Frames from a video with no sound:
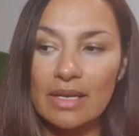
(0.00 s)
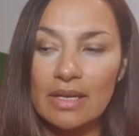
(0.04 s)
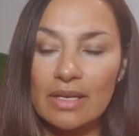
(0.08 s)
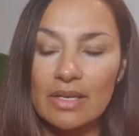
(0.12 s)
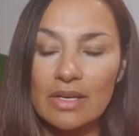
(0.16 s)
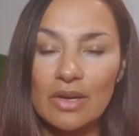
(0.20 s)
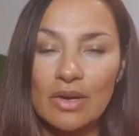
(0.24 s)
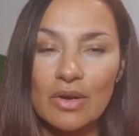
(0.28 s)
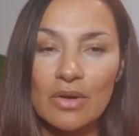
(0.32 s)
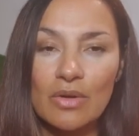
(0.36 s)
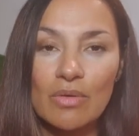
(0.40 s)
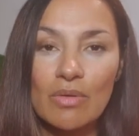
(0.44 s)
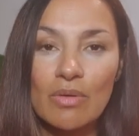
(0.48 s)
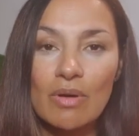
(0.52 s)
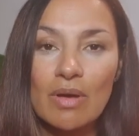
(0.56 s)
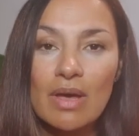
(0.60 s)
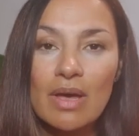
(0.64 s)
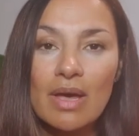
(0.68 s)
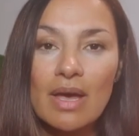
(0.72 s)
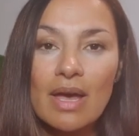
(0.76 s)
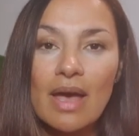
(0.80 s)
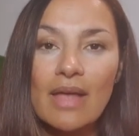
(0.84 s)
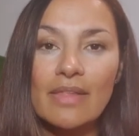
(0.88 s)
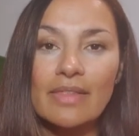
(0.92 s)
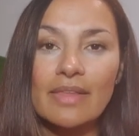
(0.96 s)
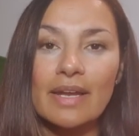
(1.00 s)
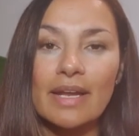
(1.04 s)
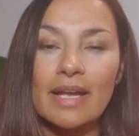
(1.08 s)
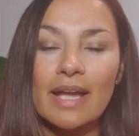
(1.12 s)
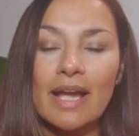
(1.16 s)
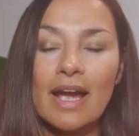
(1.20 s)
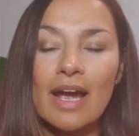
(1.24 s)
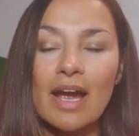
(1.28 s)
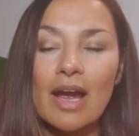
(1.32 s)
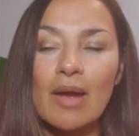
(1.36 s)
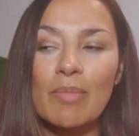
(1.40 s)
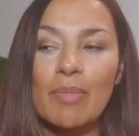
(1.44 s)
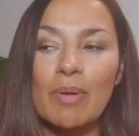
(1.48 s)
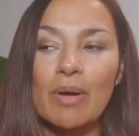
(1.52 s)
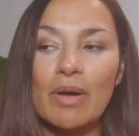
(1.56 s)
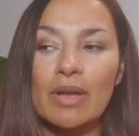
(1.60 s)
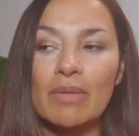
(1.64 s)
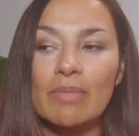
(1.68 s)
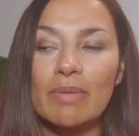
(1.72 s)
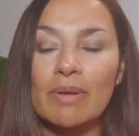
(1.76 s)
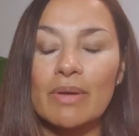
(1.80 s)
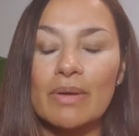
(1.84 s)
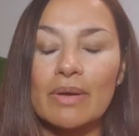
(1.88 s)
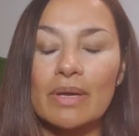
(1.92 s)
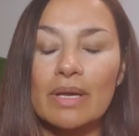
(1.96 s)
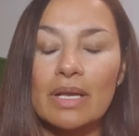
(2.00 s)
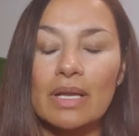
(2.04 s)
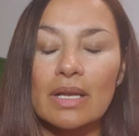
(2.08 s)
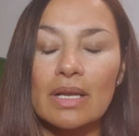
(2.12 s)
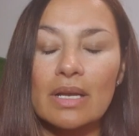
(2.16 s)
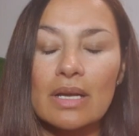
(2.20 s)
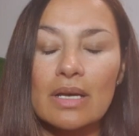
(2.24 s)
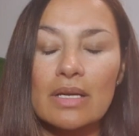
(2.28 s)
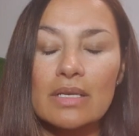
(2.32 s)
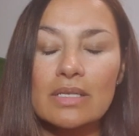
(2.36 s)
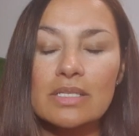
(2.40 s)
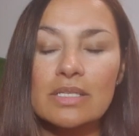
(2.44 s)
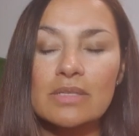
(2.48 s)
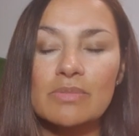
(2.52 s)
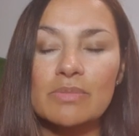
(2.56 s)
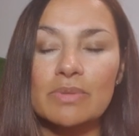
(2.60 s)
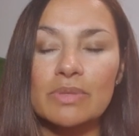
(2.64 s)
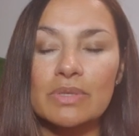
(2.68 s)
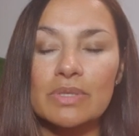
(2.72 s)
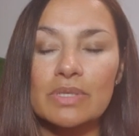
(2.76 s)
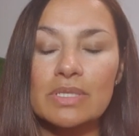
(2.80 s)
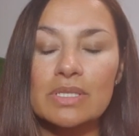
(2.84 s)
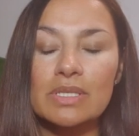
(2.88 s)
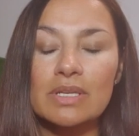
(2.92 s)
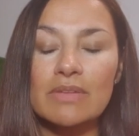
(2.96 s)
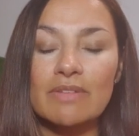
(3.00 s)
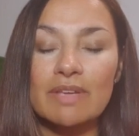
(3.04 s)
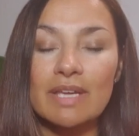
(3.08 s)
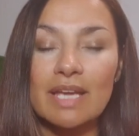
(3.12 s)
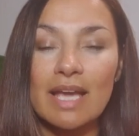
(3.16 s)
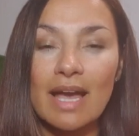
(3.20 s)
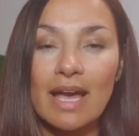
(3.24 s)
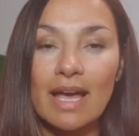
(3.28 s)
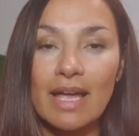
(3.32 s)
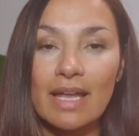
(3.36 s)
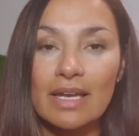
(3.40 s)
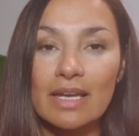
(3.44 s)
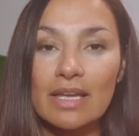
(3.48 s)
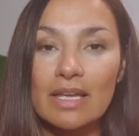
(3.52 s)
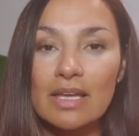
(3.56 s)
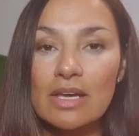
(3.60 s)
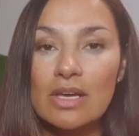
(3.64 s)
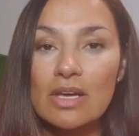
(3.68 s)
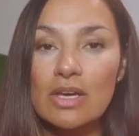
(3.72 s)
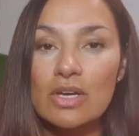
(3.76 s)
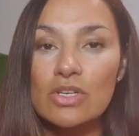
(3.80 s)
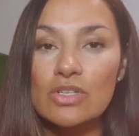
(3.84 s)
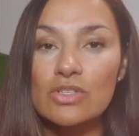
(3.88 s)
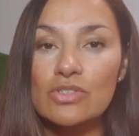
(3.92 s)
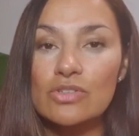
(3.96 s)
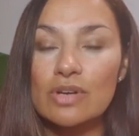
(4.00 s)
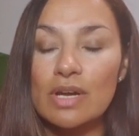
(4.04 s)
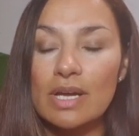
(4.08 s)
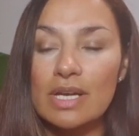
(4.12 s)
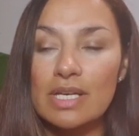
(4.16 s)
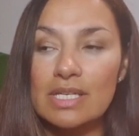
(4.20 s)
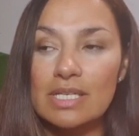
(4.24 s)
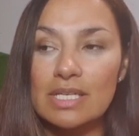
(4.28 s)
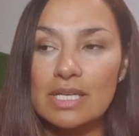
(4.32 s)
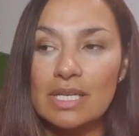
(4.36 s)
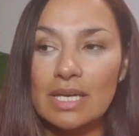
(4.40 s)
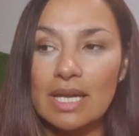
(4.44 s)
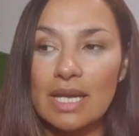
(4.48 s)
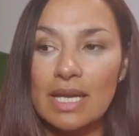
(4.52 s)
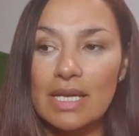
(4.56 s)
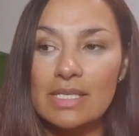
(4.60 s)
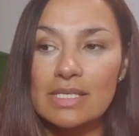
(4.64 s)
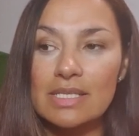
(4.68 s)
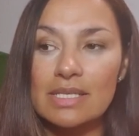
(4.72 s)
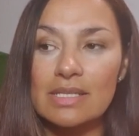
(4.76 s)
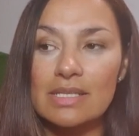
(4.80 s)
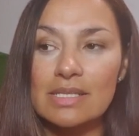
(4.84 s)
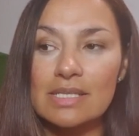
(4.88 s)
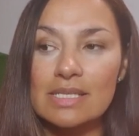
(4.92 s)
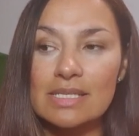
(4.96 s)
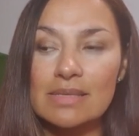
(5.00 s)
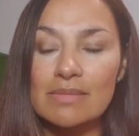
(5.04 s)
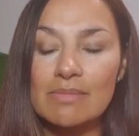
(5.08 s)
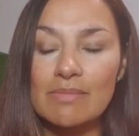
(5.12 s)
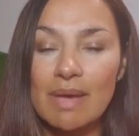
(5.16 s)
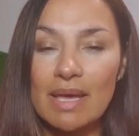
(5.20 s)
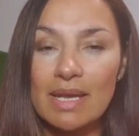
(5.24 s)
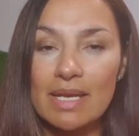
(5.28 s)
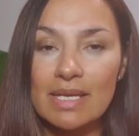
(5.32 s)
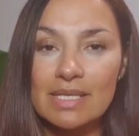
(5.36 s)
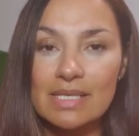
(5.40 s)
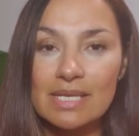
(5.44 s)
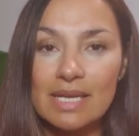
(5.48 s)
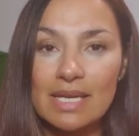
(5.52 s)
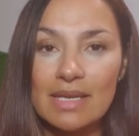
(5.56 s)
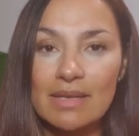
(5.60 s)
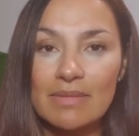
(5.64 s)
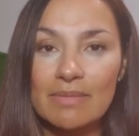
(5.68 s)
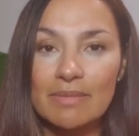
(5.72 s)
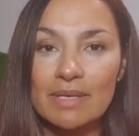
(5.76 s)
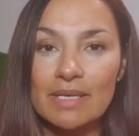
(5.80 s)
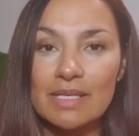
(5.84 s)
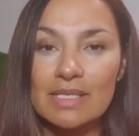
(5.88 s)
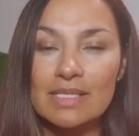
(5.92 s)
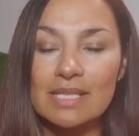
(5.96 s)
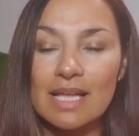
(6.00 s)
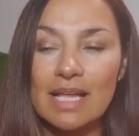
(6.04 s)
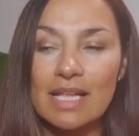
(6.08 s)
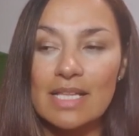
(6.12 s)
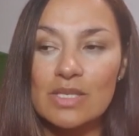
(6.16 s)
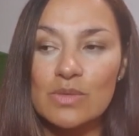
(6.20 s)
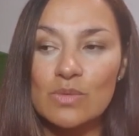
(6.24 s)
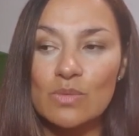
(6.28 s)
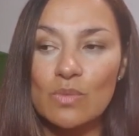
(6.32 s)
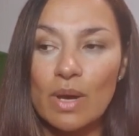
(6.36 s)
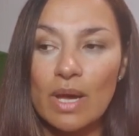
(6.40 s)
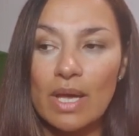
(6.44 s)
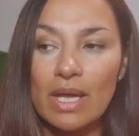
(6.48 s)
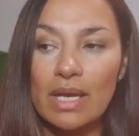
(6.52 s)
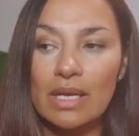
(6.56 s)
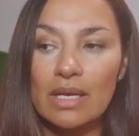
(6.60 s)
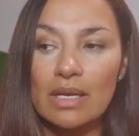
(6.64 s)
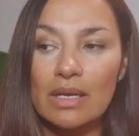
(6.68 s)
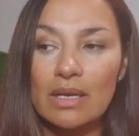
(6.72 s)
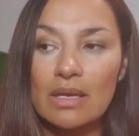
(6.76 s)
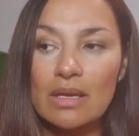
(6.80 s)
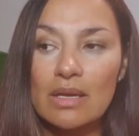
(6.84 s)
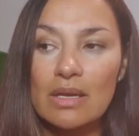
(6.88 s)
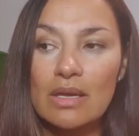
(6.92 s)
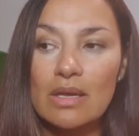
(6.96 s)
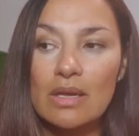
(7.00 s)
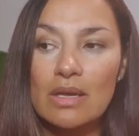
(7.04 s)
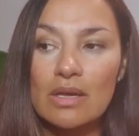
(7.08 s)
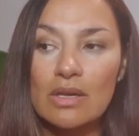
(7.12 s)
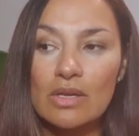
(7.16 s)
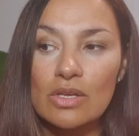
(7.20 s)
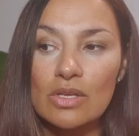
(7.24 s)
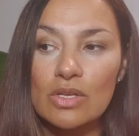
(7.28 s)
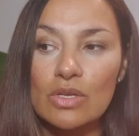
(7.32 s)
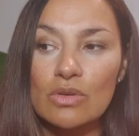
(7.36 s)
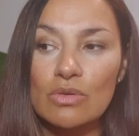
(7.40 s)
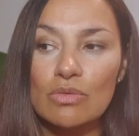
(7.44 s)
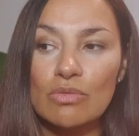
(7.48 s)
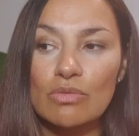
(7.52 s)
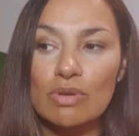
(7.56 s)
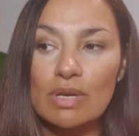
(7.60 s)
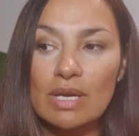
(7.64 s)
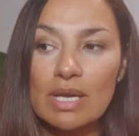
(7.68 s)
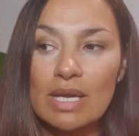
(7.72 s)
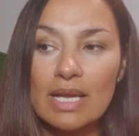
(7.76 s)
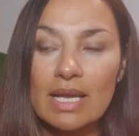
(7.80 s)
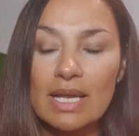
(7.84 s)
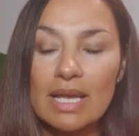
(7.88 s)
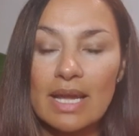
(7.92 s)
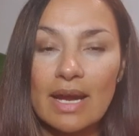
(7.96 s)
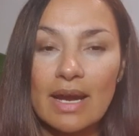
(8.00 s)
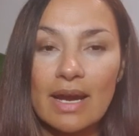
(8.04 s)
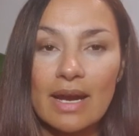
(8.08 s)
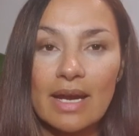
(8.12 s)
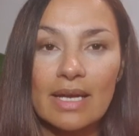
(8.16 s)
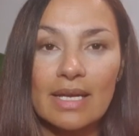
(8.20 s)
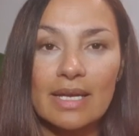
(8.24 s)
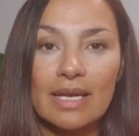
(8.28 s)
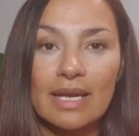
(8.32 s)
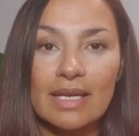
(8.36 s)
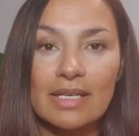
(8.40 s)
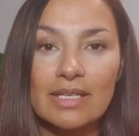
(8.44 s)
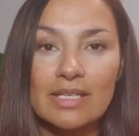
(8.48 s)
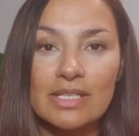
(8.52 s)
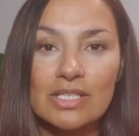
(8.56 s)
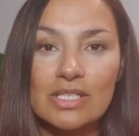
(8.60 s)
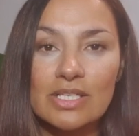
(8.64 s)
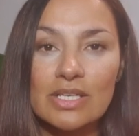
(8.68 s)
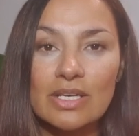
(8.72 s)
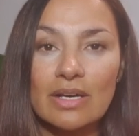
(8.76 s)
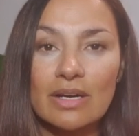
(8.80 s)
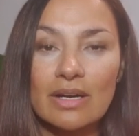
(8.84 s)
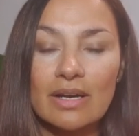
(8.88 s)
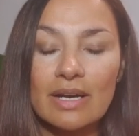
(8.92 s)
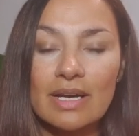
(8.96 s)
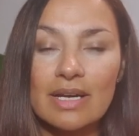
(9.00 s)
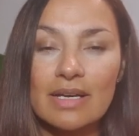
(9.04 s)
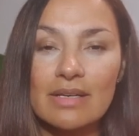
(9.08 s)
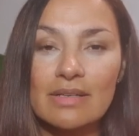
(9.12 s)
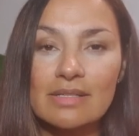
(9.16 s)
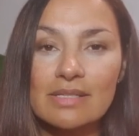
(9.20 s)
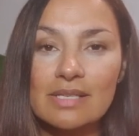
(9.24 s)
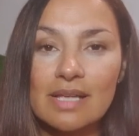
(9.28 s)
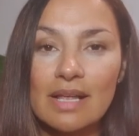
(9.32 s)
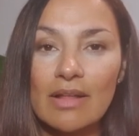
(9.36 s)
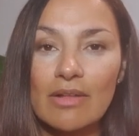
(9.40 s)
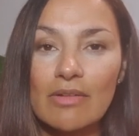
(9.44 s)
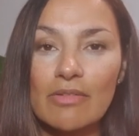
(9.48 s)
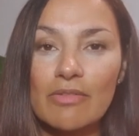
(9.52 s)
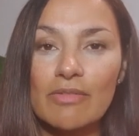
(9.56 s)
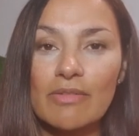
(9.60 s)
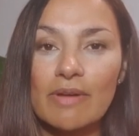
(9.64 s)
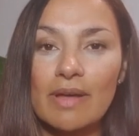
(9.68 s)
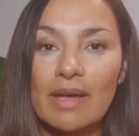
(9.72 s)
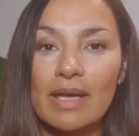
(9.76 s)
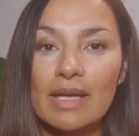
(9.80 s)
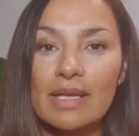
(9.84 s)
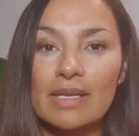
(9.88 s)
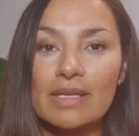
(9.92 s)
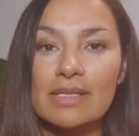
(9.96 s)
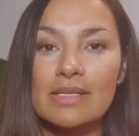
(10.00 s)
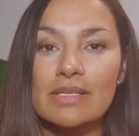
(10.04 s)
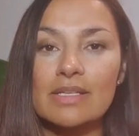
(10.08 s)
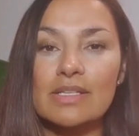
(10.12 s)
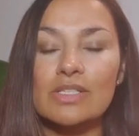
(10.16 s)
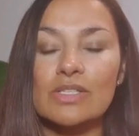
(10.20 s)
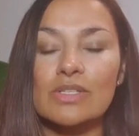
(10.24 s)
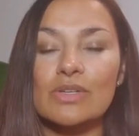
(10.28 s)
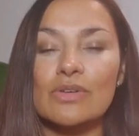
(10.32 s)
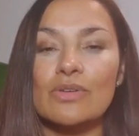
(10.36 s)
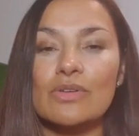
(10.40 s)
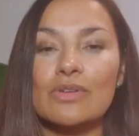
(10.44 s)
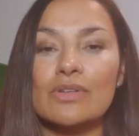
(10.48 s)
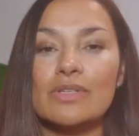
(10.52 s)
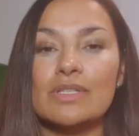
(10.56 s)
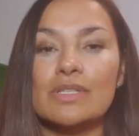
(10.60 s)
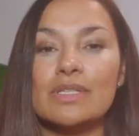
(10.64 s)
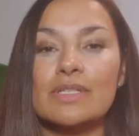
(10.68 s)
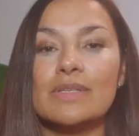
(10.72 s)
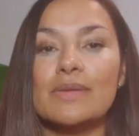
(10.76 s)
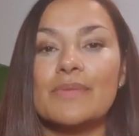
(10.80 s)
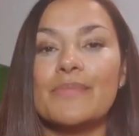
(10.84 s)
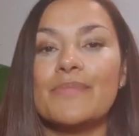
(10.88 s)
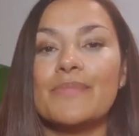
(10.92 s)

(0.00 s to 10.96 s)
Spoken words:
I know that I harp on about it a lot, but if you can, try to connect and meditate, because that's when you really are connected to your higher self and source,